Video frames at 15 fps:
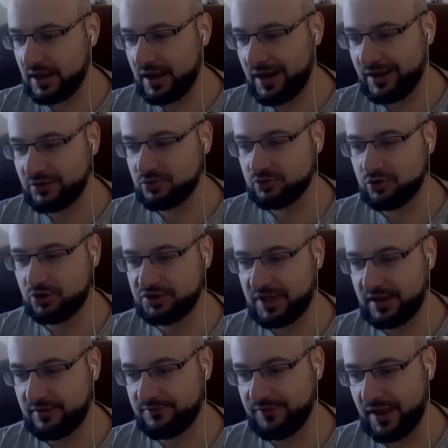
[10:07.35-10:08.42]
I do not
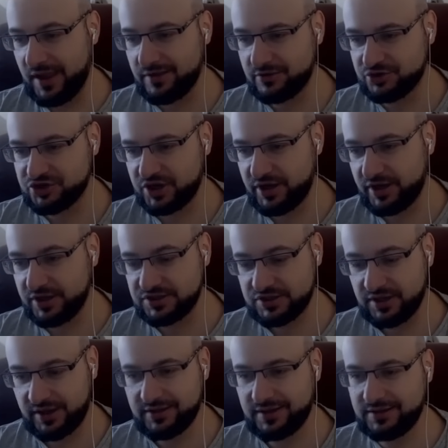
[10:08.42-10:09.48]
have Energize.
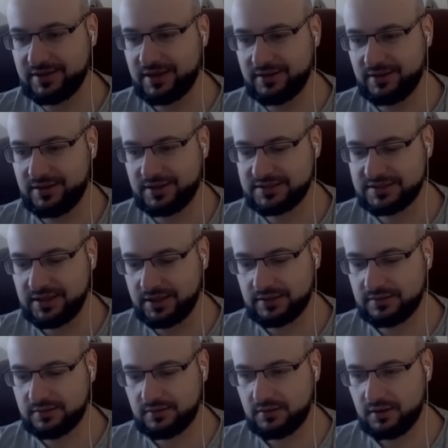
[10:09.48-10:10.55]
Like, that's it.
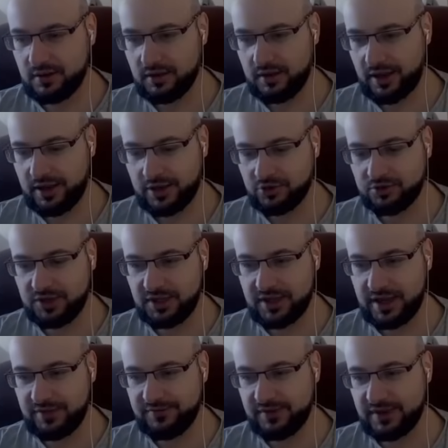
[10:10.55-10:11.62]
Like, I don't need
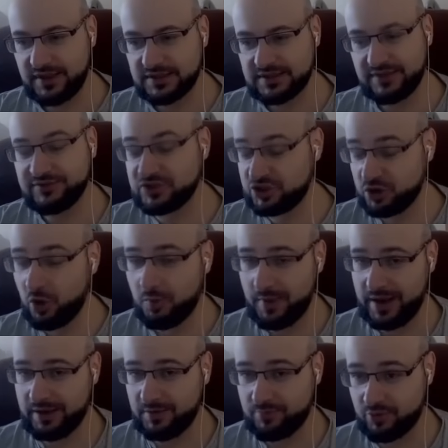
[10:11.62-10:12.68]
anything else. I have so
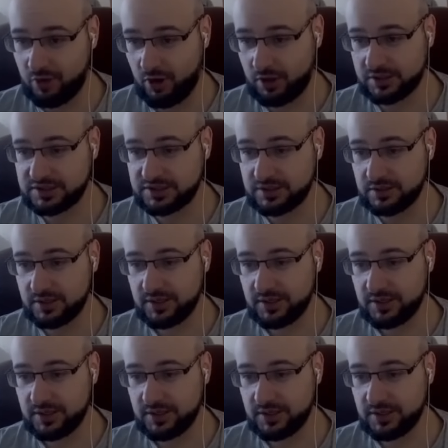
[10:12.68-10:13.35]
many procs.